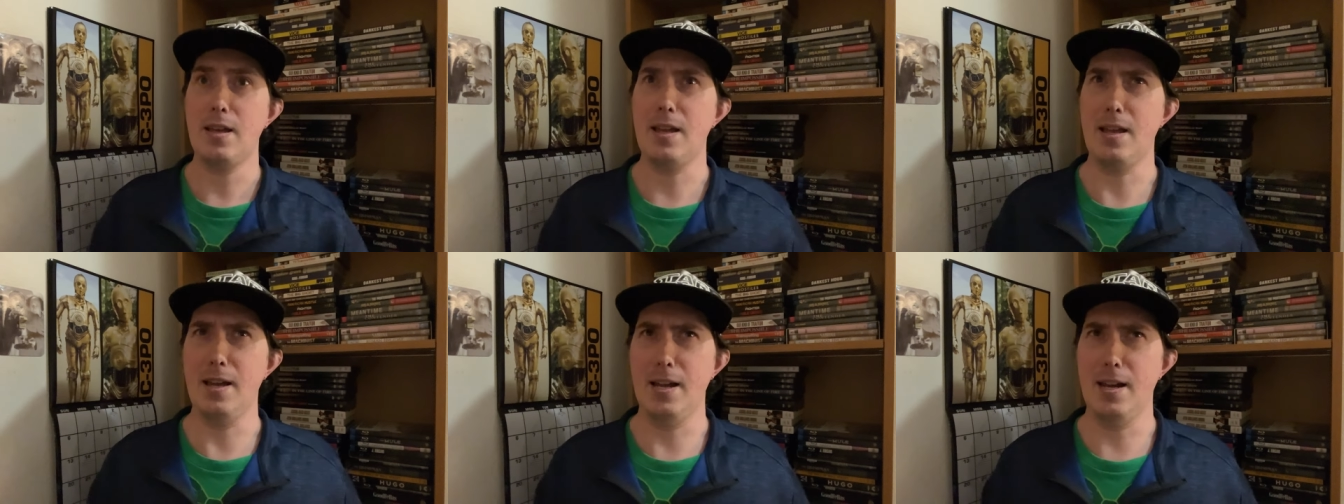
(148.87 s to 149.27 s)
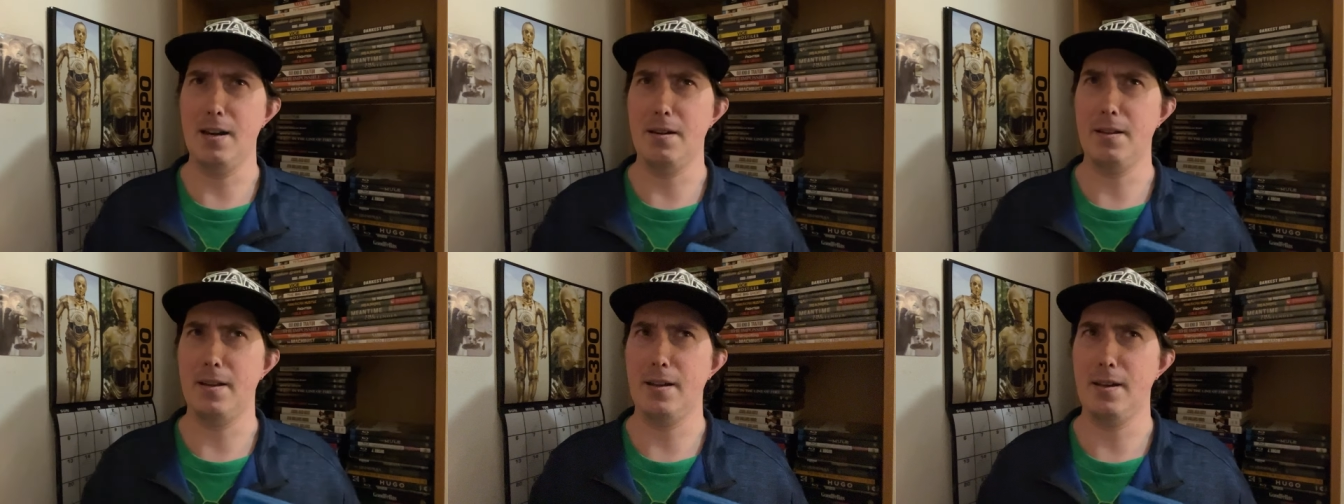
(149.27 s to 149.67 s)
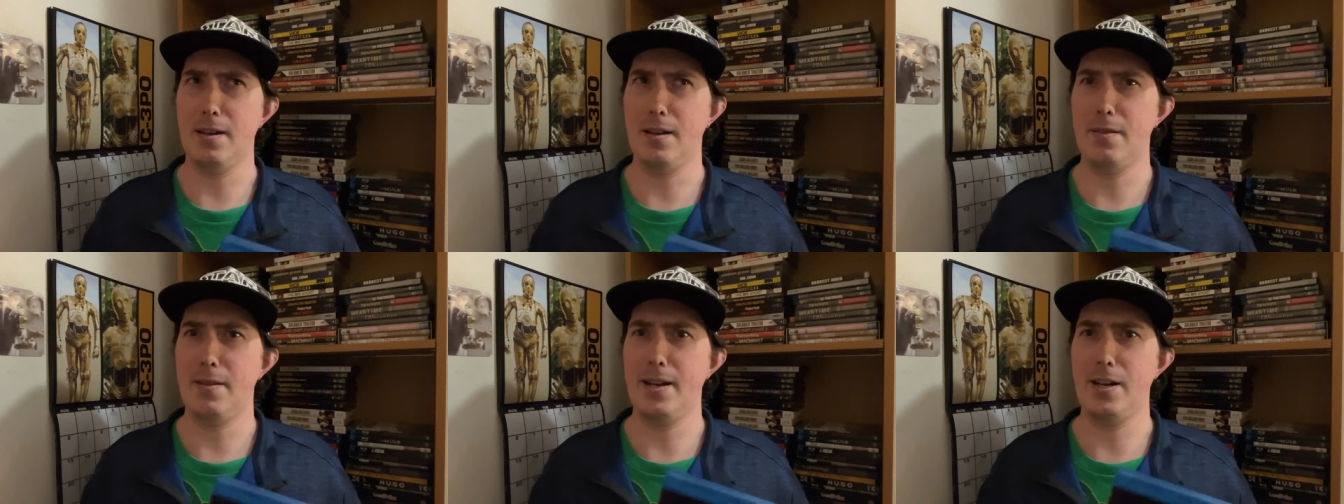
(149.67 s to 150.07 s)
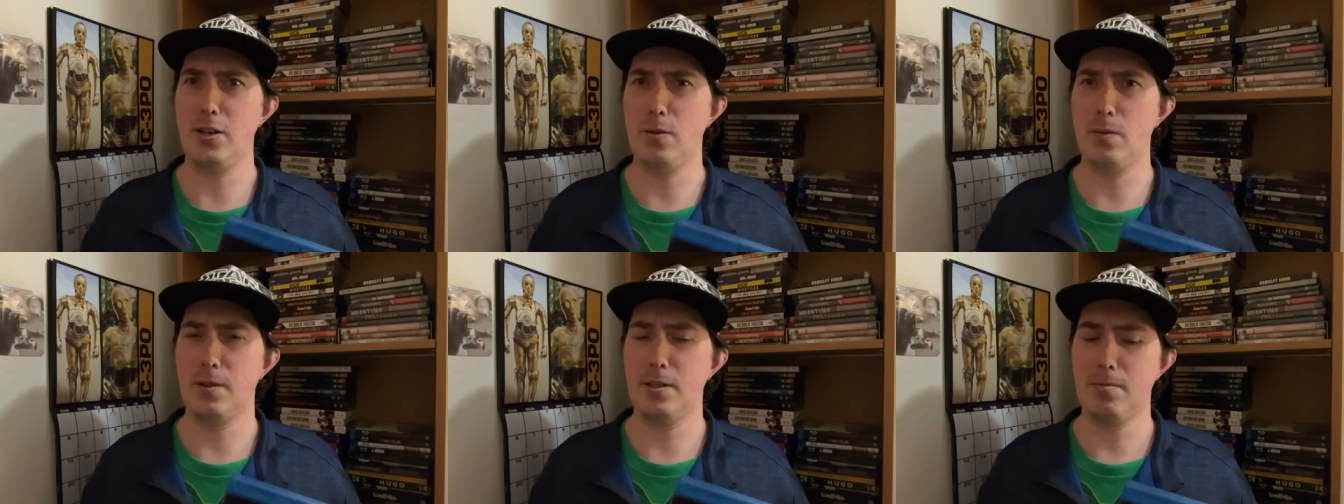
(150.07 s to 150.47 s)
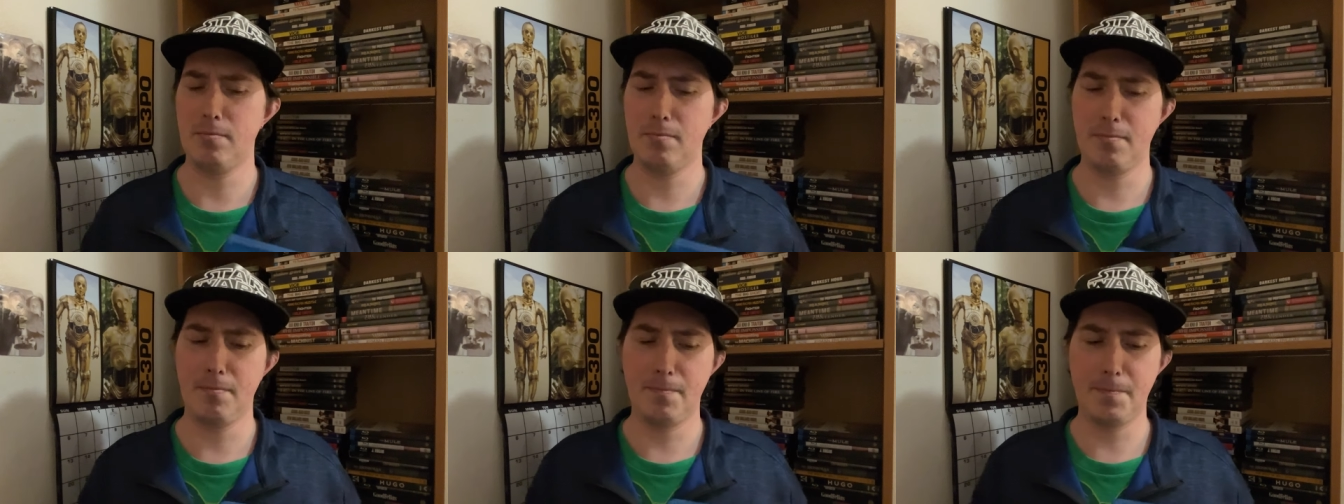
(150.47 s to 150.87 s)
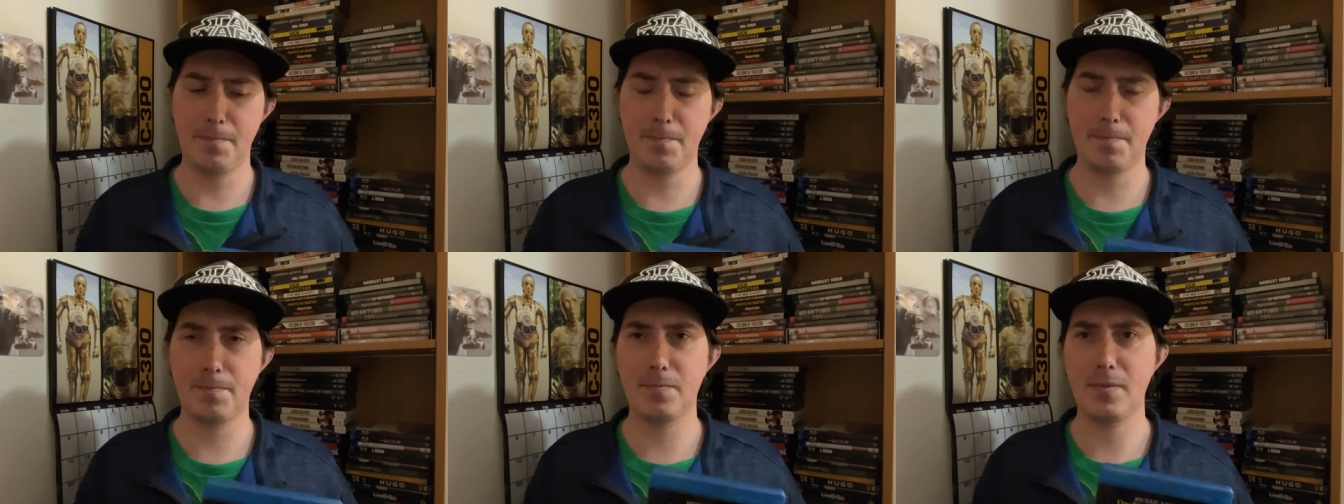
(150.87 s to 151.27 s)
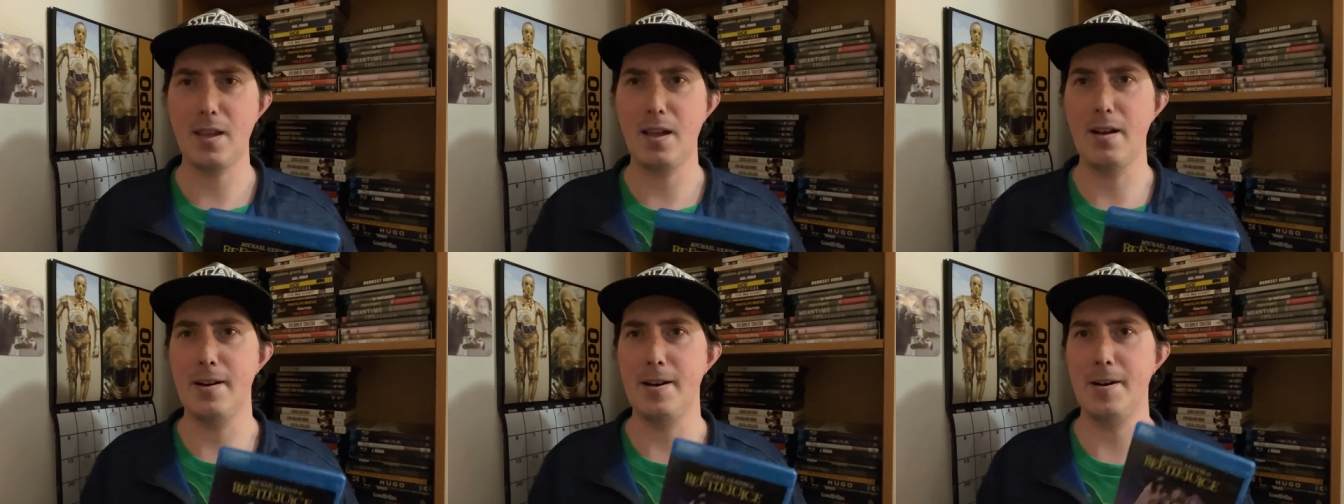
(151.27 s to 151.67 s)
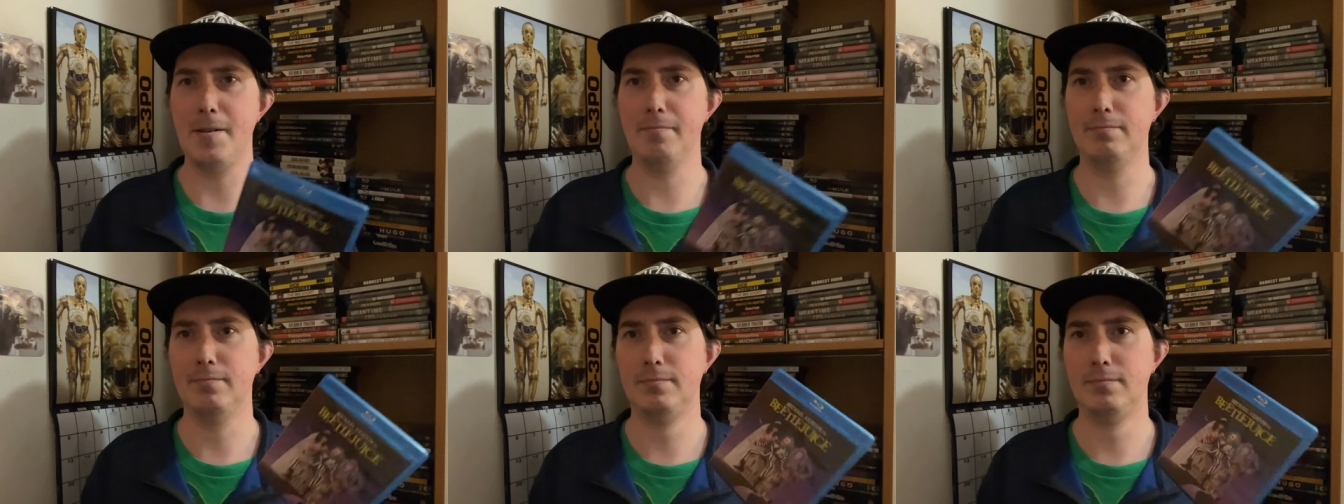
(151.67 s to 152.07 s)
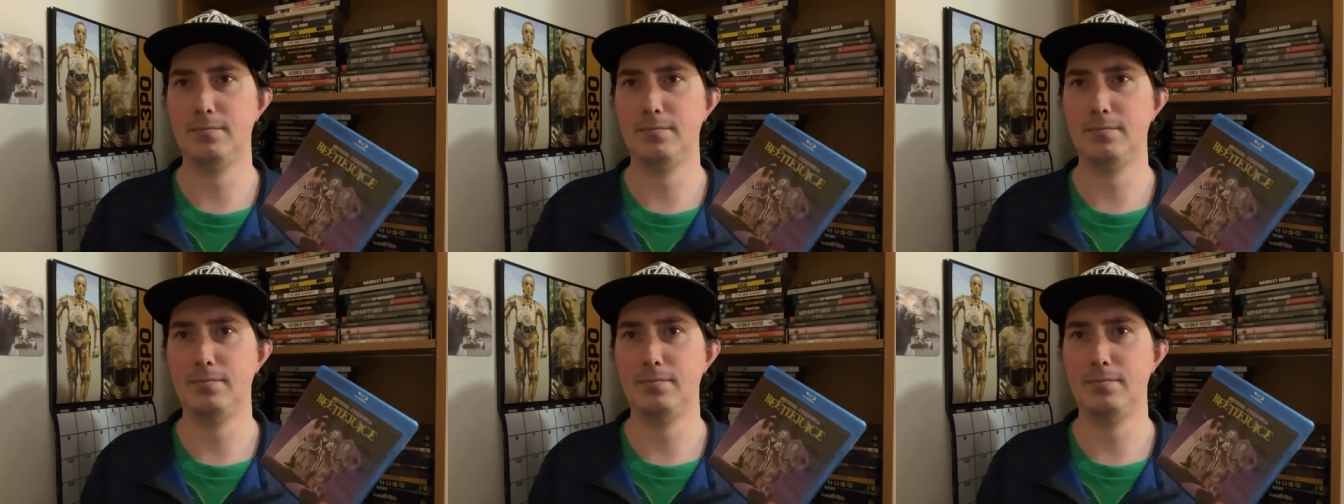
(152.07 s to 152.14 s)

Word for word: and uh, they don't. Um,